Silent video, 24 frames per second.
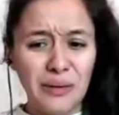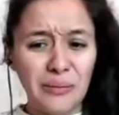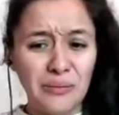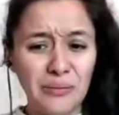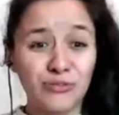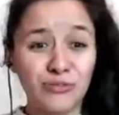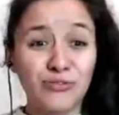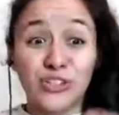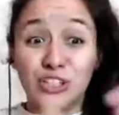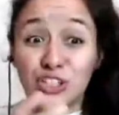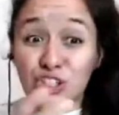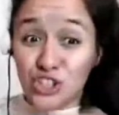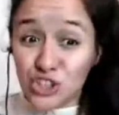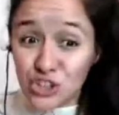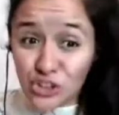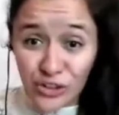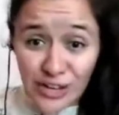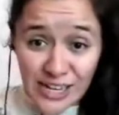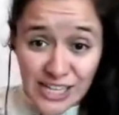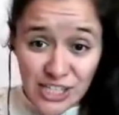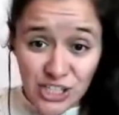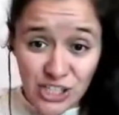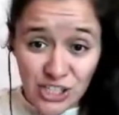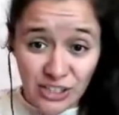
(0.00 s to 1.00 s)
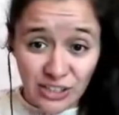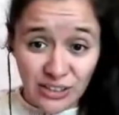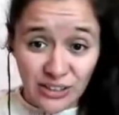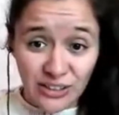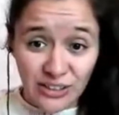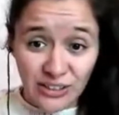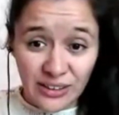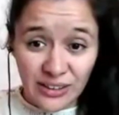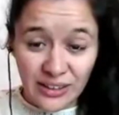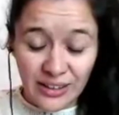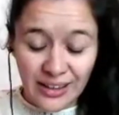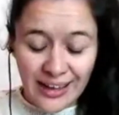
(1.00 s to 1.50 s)

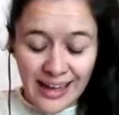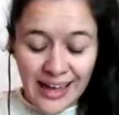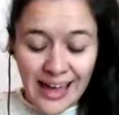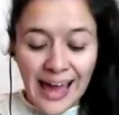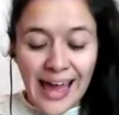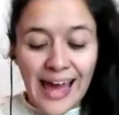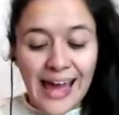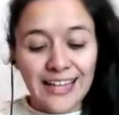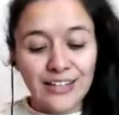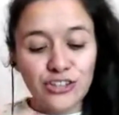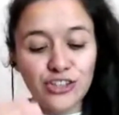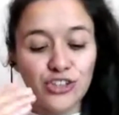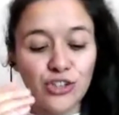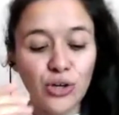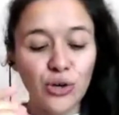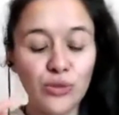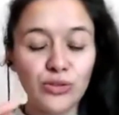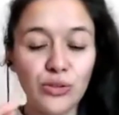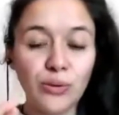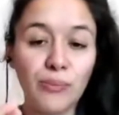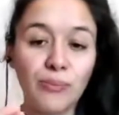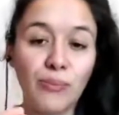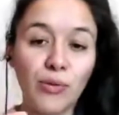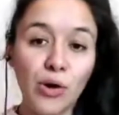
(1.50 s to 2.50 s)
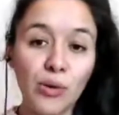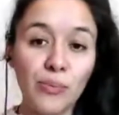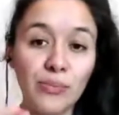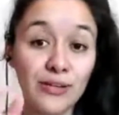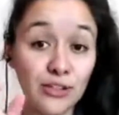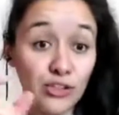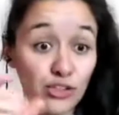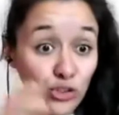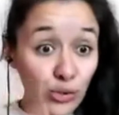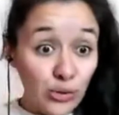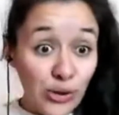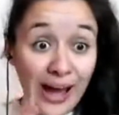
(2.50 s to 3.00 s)
frustration. And so the
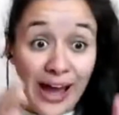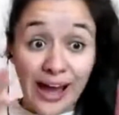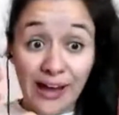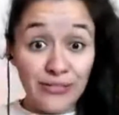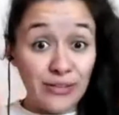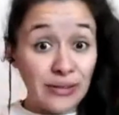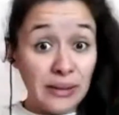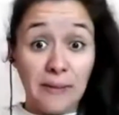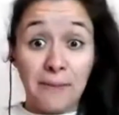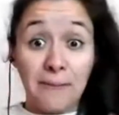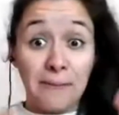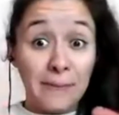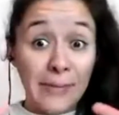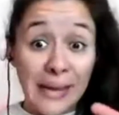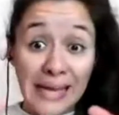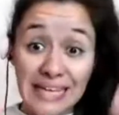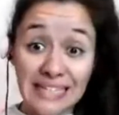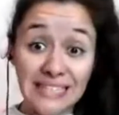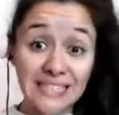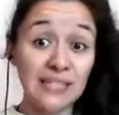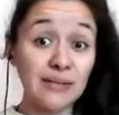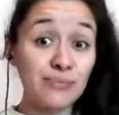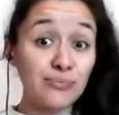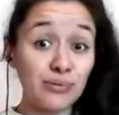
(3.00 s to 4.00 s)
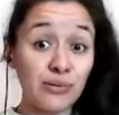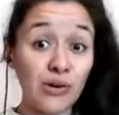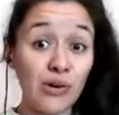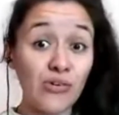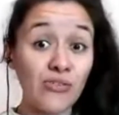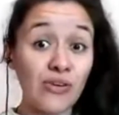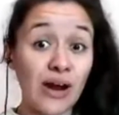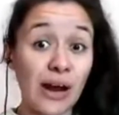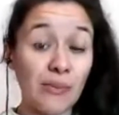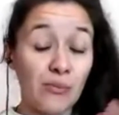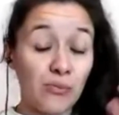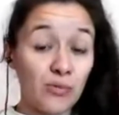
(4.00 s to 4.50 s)
moment you have an amazing
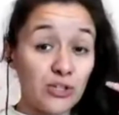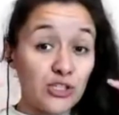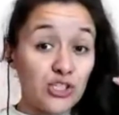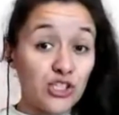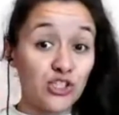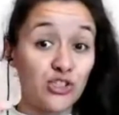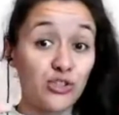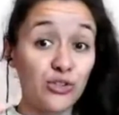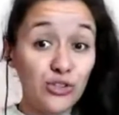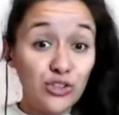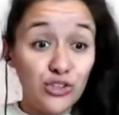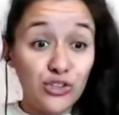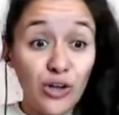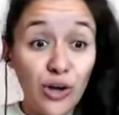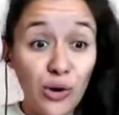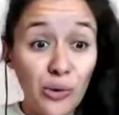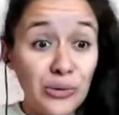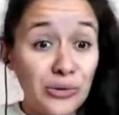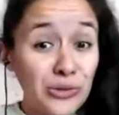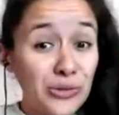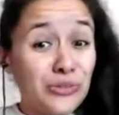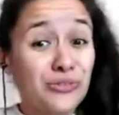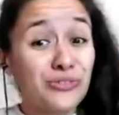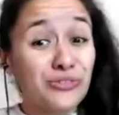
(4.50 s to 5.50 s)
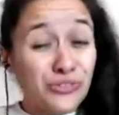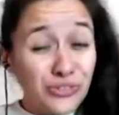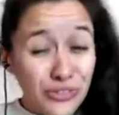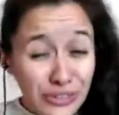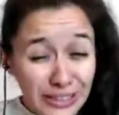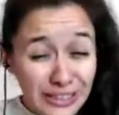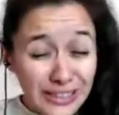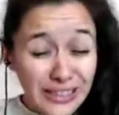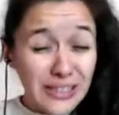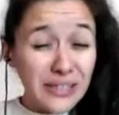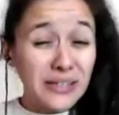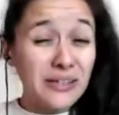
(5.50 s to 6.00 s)
program, which you know could
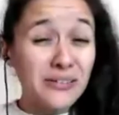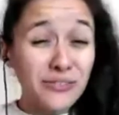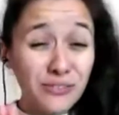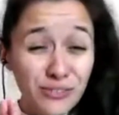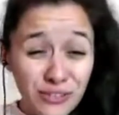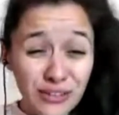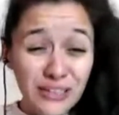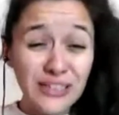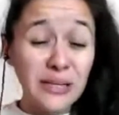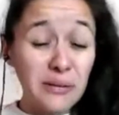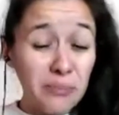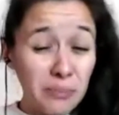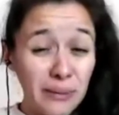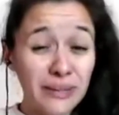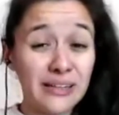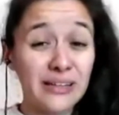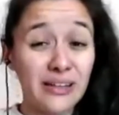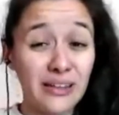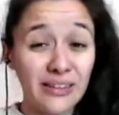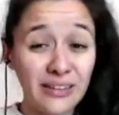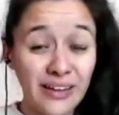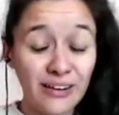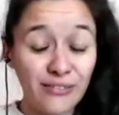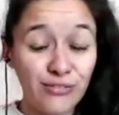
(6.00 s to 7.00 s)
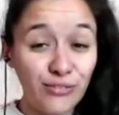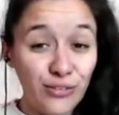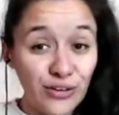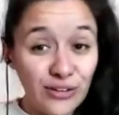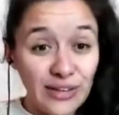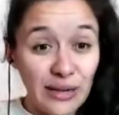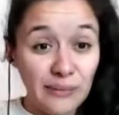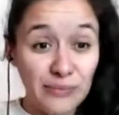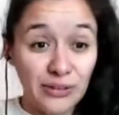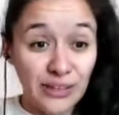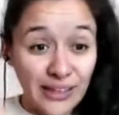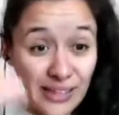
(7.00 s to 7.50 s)
really, really be the thing for
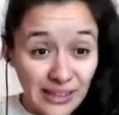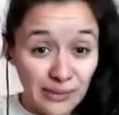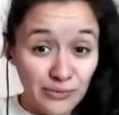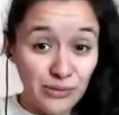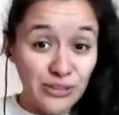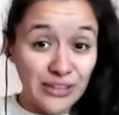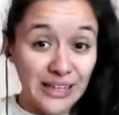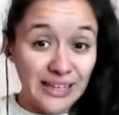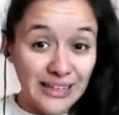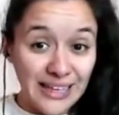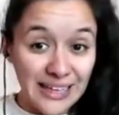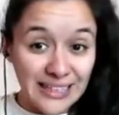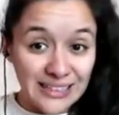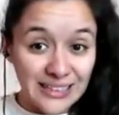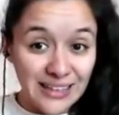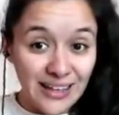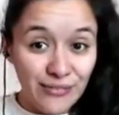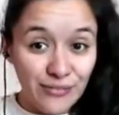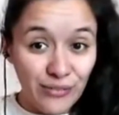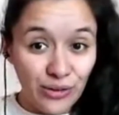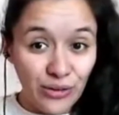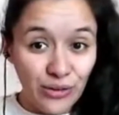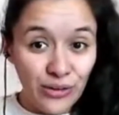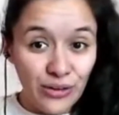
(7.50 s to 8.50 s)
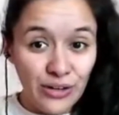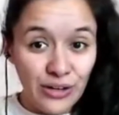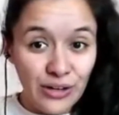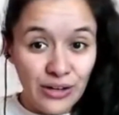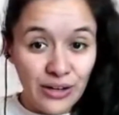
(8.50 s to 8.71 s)
them to get them to that next level,